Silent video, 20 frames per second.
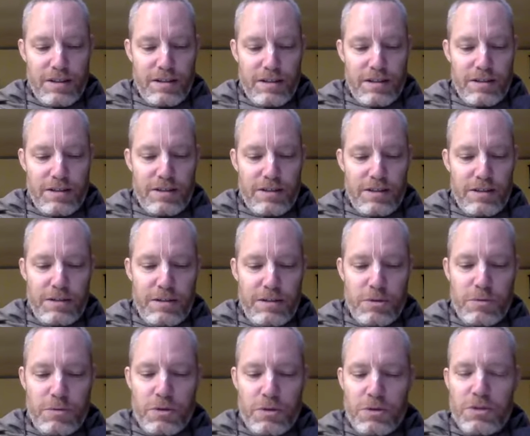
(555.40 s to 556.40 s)
So here
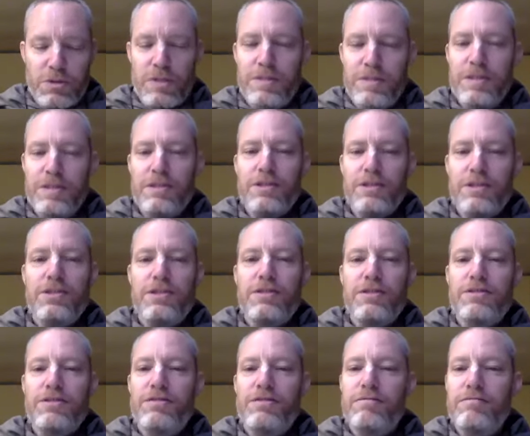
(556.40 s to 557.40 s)
Rupa Goswami
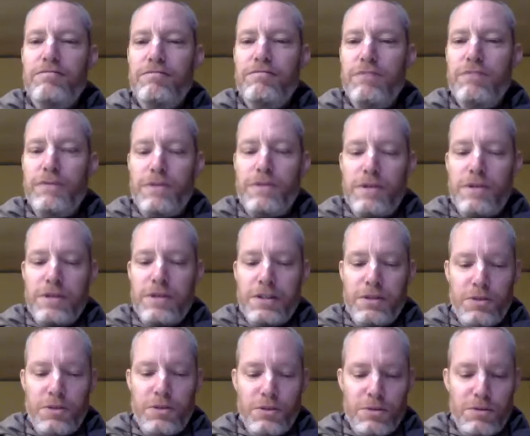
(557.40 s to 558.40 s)
is referring
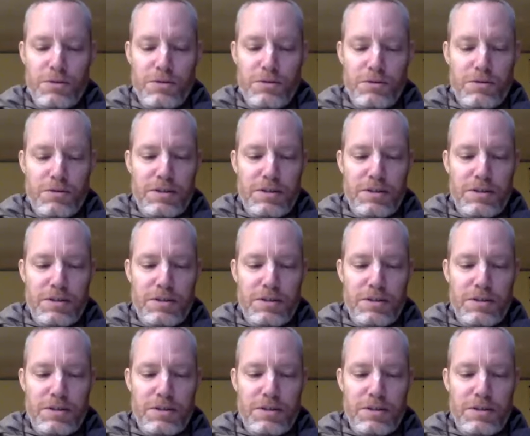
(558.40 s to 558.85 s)
to,